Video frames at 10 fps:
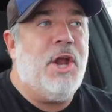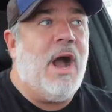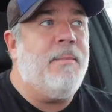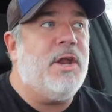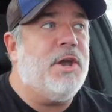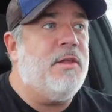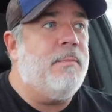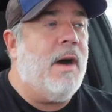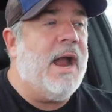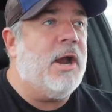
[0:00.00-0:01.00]
know, I'm gonna go to the
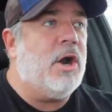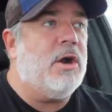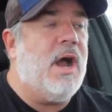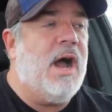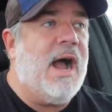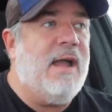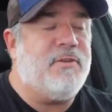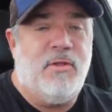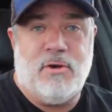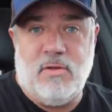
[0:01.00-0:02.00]
Meijer. Uh, I have
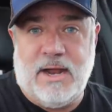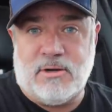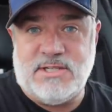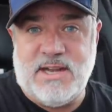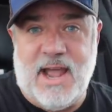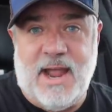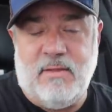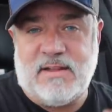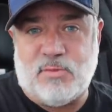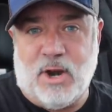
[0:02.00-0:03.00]
to go there later today.
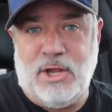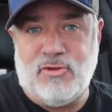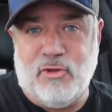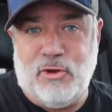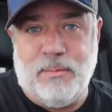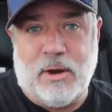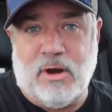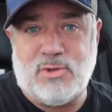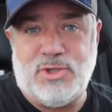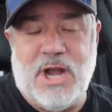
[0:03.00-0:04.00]
That's where I usually do my
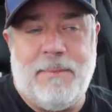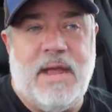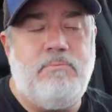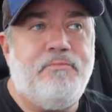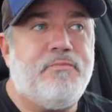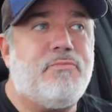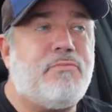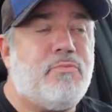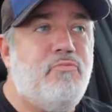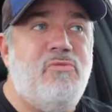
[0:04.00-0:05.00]
grocery shopping.
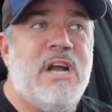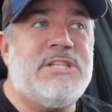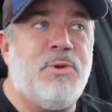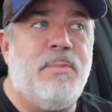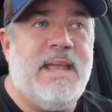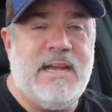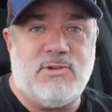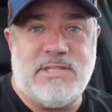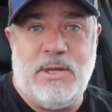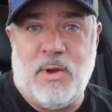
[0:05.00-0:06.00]
So it'll be
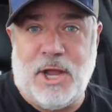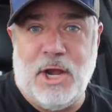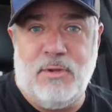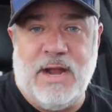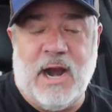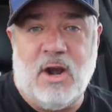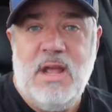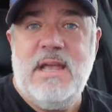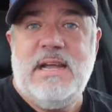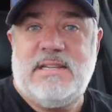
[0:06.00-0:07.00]
interesting when I go there
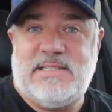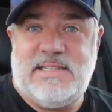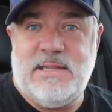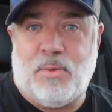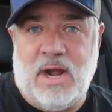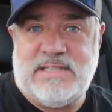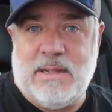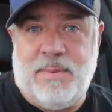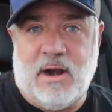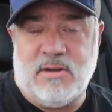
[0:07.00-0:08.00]
to see the price
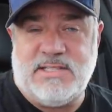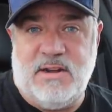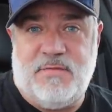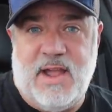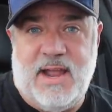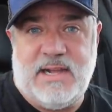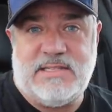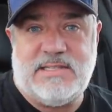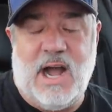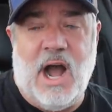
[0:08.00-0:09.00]
comparison of
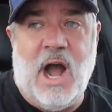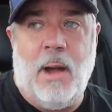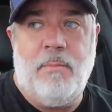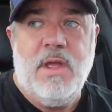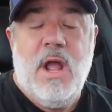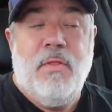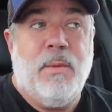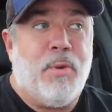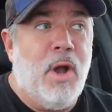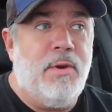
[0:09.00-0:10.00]
things. Um,
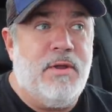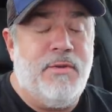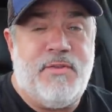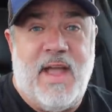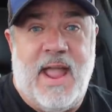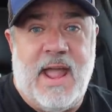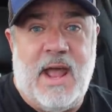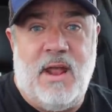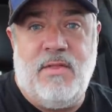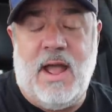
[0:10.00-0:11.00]
the produce
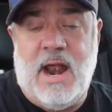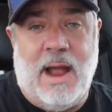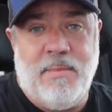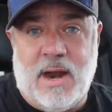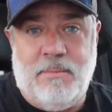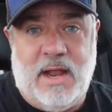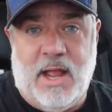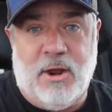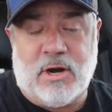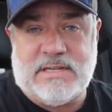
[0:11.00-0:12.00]
and and I'm not a meat
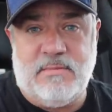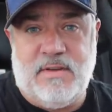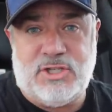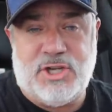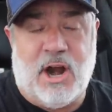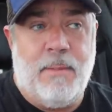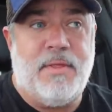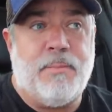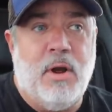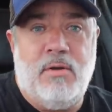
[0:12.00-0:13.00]
eater because I'm a vegetarian,
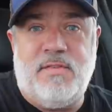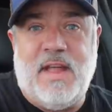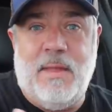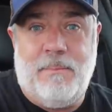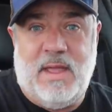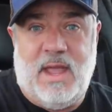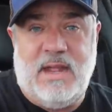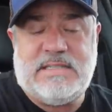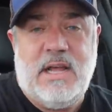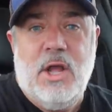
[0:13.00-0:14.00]
but the produce and the
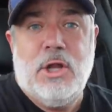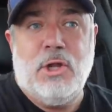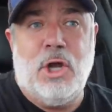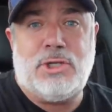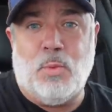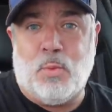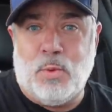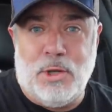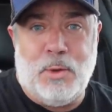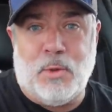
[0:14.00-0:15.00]
meat looked
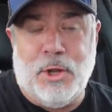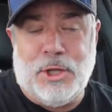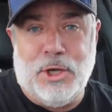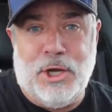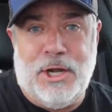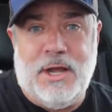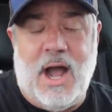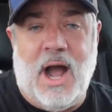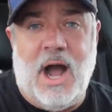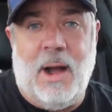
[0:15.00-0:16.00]
really really good.
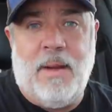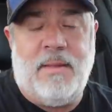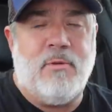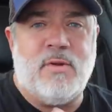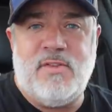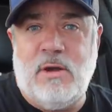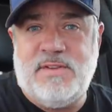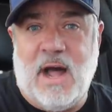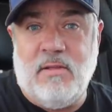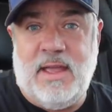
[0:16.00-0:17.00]
Um, I mean there was no
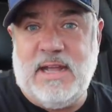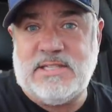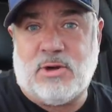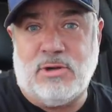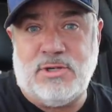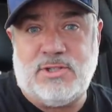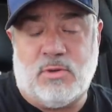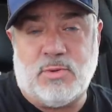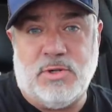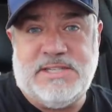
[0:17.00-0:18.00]
deli because the grocery
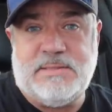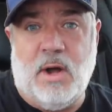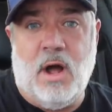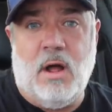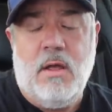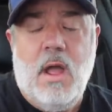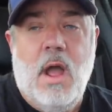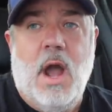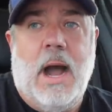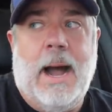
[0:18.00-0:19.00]
store is really small.
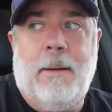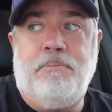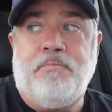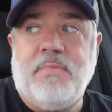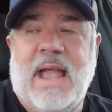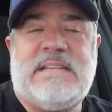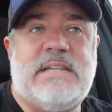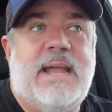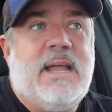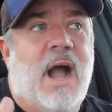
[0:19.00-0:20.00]
Um,
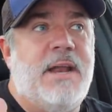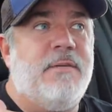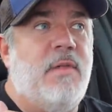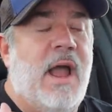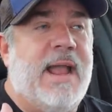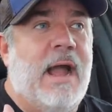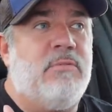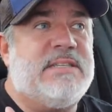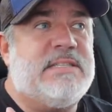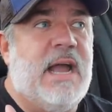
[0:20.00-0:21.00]
it's like kind of like I
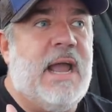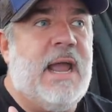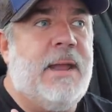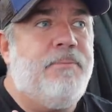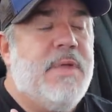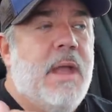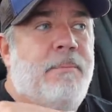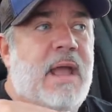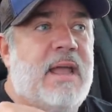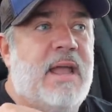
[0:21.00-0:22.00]
would say
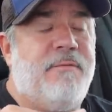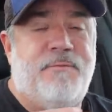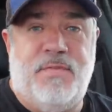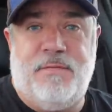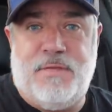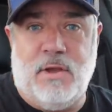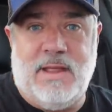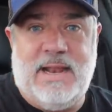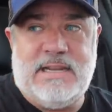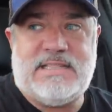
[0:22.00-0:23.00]
it, it, the
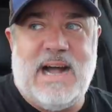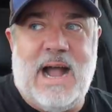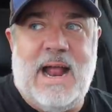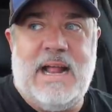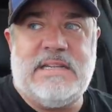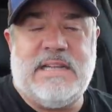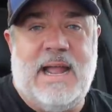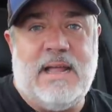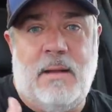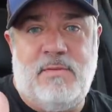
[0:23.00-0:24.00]
feeling inside is
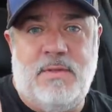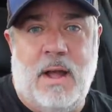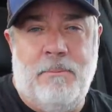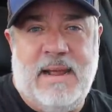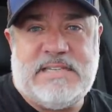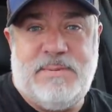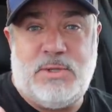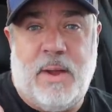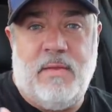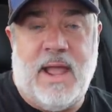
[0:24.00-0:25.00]
like a, a, mix
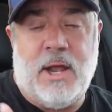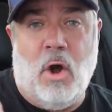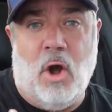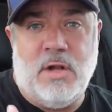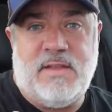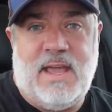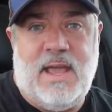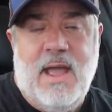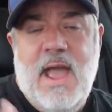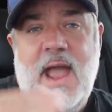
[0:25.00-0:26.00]
between like an Aldi